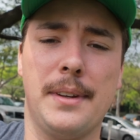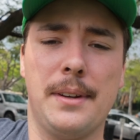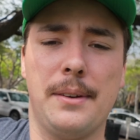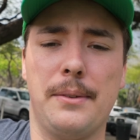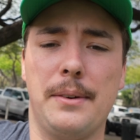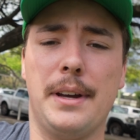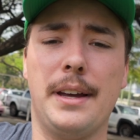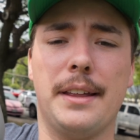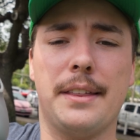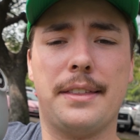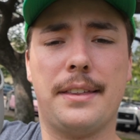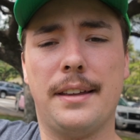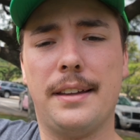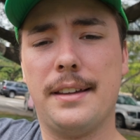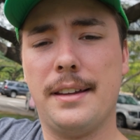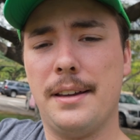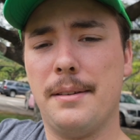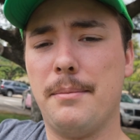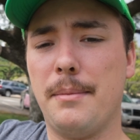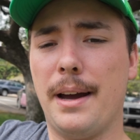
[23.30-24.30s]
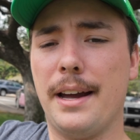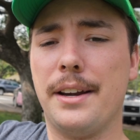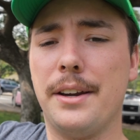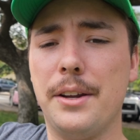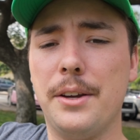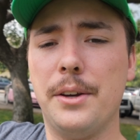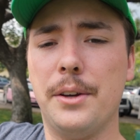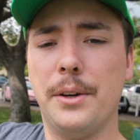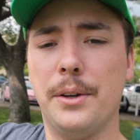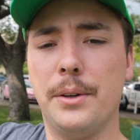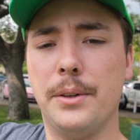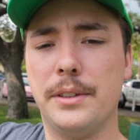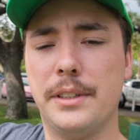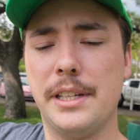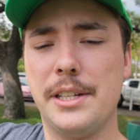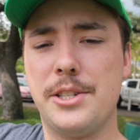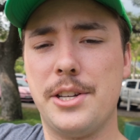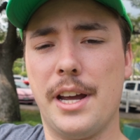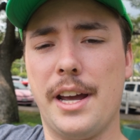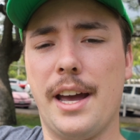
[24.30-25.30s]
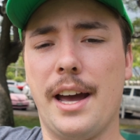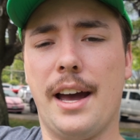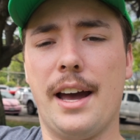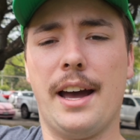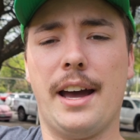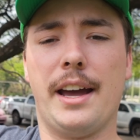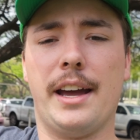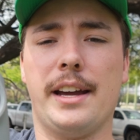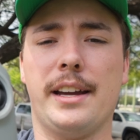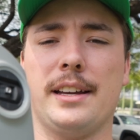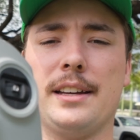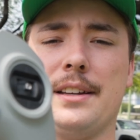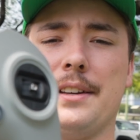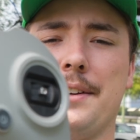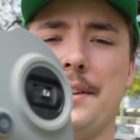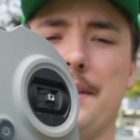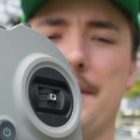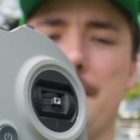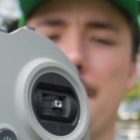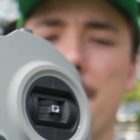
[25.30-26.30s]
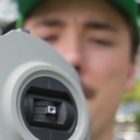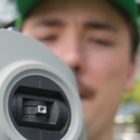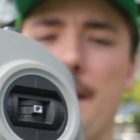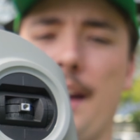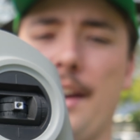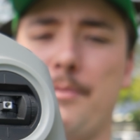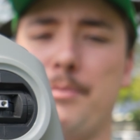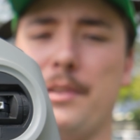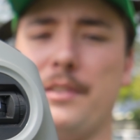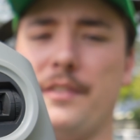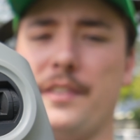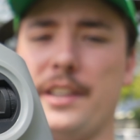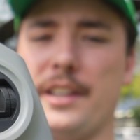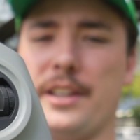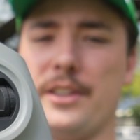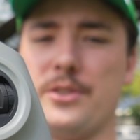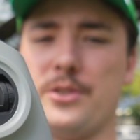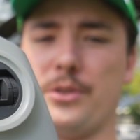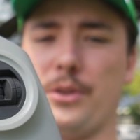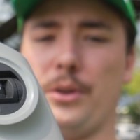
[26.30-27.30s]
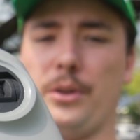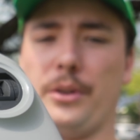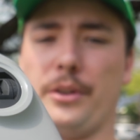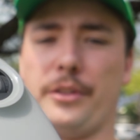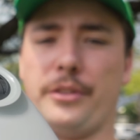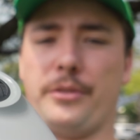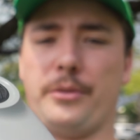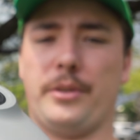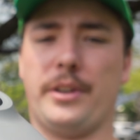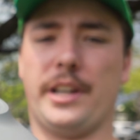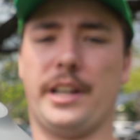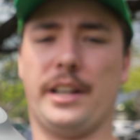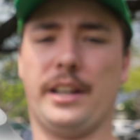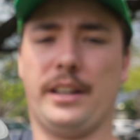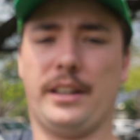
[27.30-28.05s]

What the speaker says: with my new DJI FPV Controller 3.